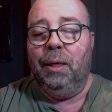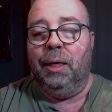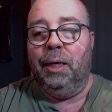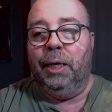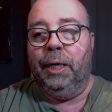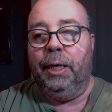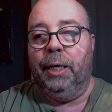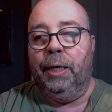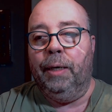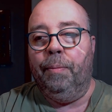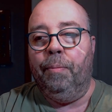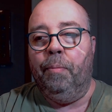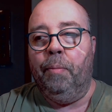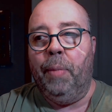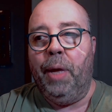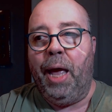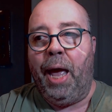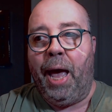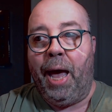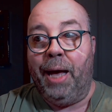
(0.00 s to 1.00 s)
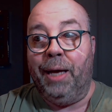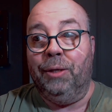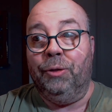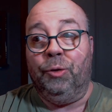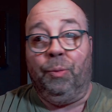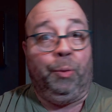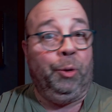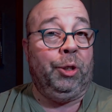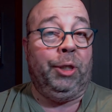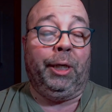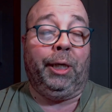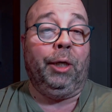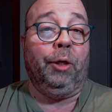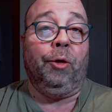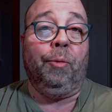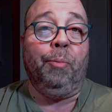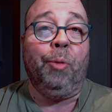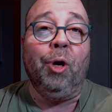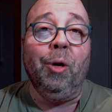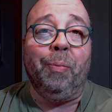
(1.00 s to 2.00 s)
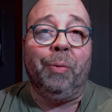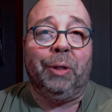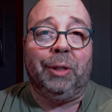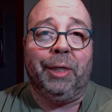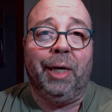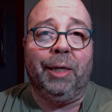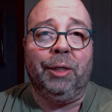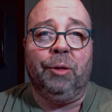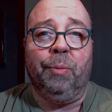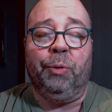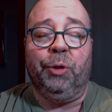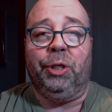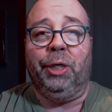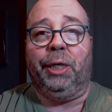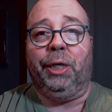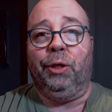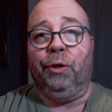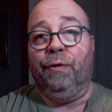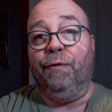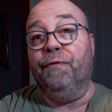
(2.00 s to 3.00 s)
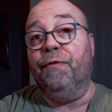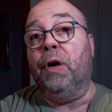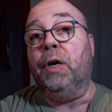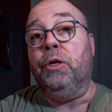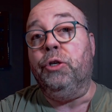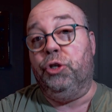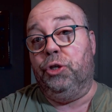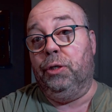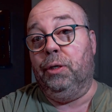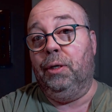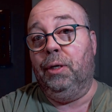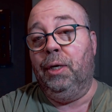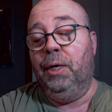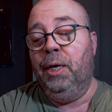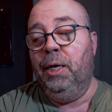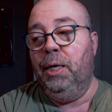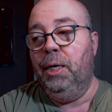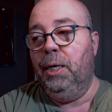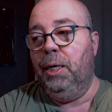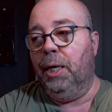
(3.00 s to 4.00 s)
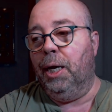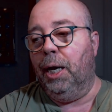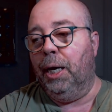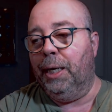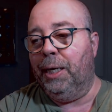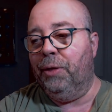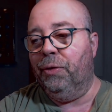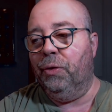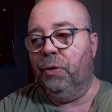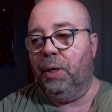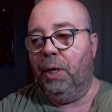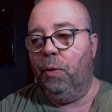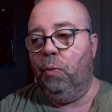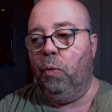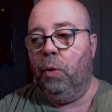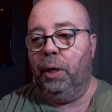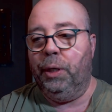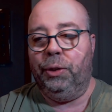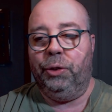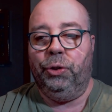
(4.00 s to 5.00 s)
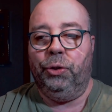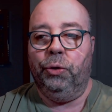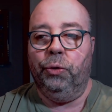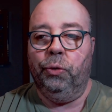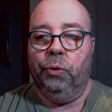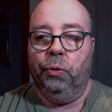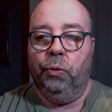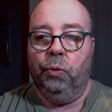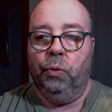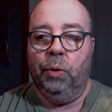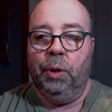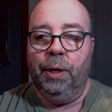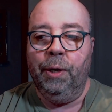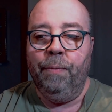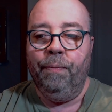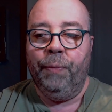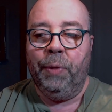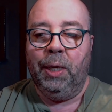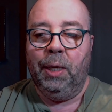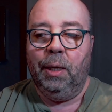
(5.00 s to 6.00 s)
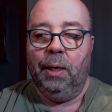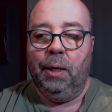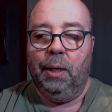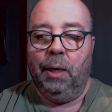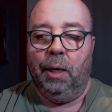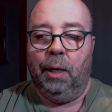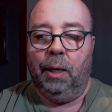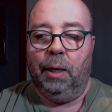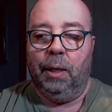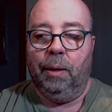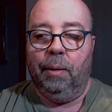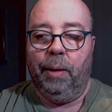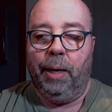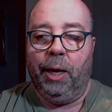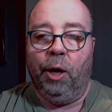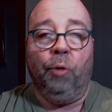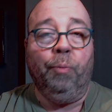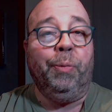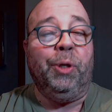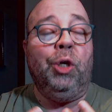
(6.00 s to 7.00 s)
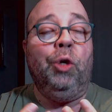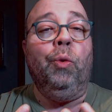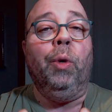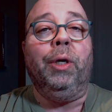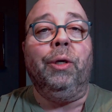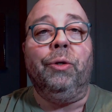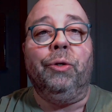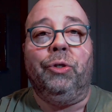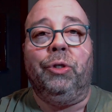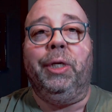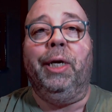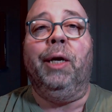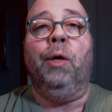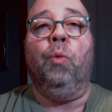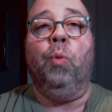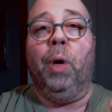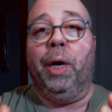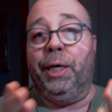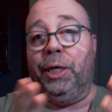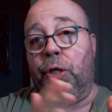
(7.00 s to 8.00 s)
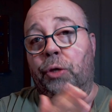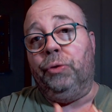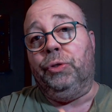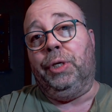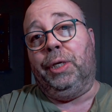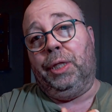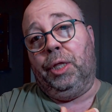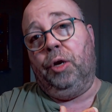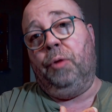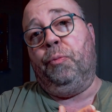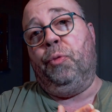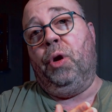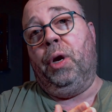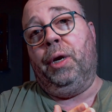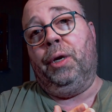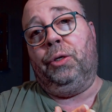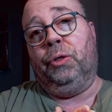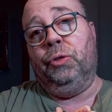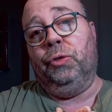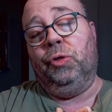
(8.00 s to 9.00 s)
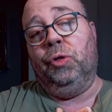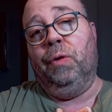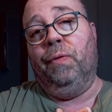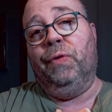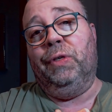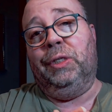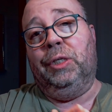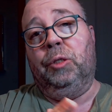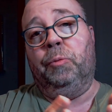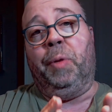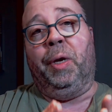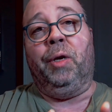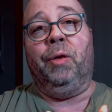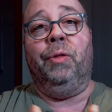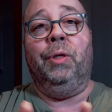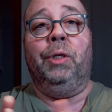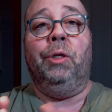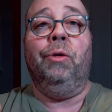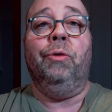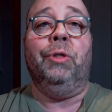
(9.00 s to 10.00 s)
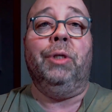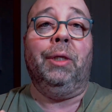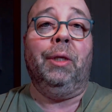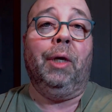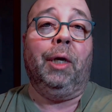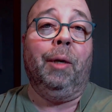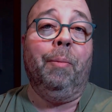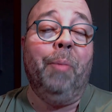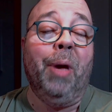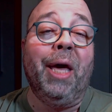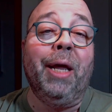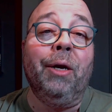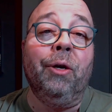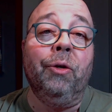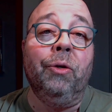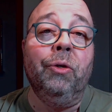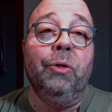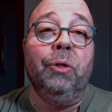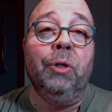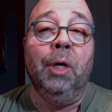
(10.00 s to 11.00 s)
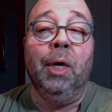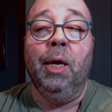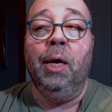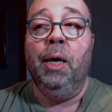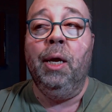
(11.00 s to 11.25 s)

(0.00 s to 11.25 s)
um, has a particular purpose, has a particular function. Uh, either they want to uh, help you understand why using their product or service is better than using their competitors,